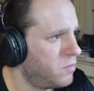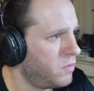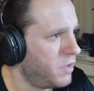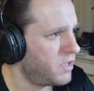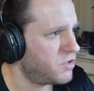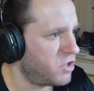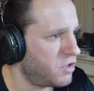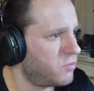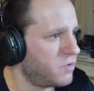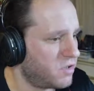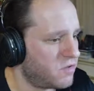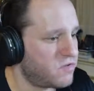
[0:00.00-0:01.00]
Yeah,
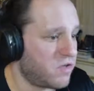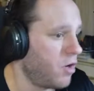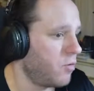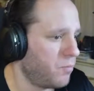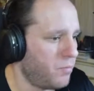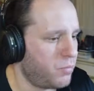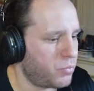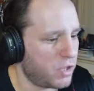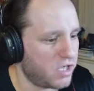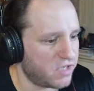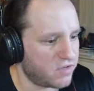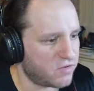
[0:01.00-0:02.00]
generator start.
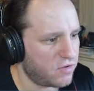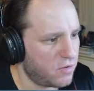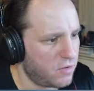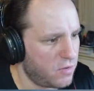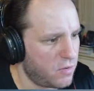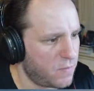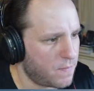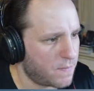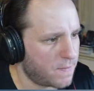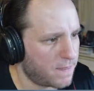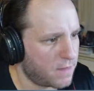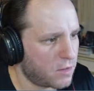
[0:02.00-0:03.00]
Brilliant.
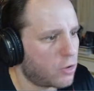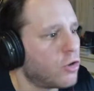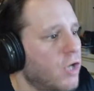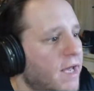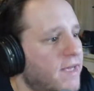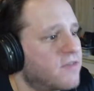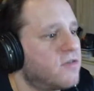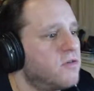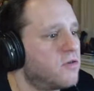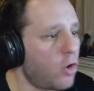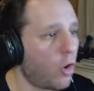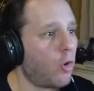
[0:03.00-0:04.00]
Collect
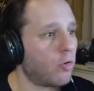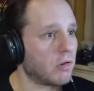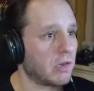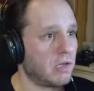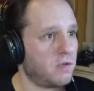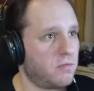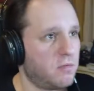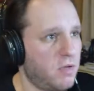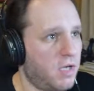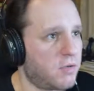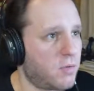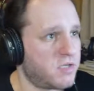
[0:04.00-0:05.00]
coal.
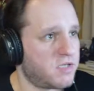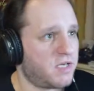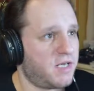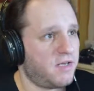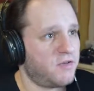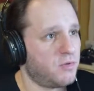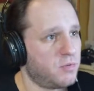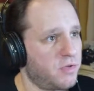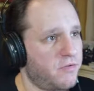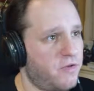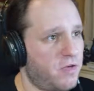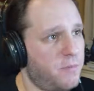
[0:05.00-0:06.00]
Otherwise I can't do
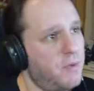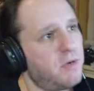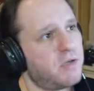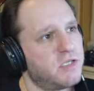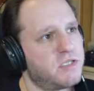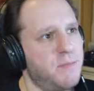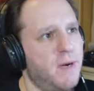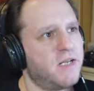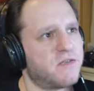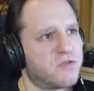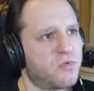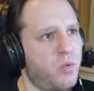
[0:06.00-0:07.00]
anything. Apparently it's
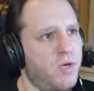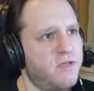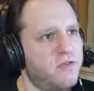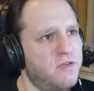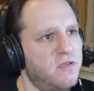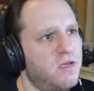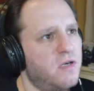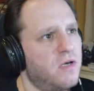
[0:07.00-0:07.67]
minus 20.